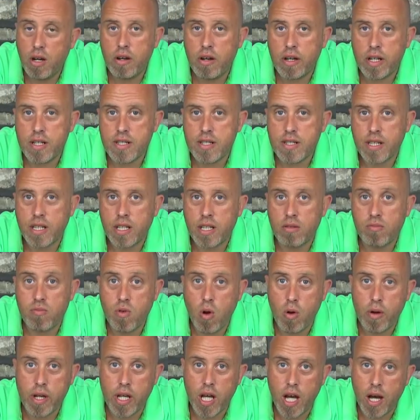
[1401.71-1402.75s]
are going to stick a
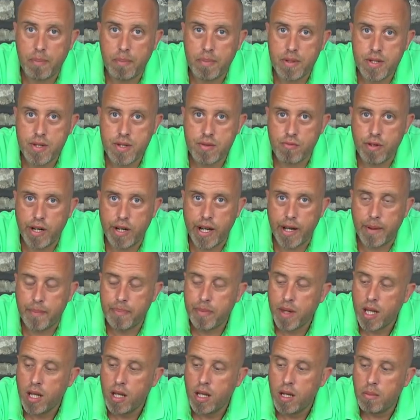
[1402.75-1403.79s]
rocket up its rear,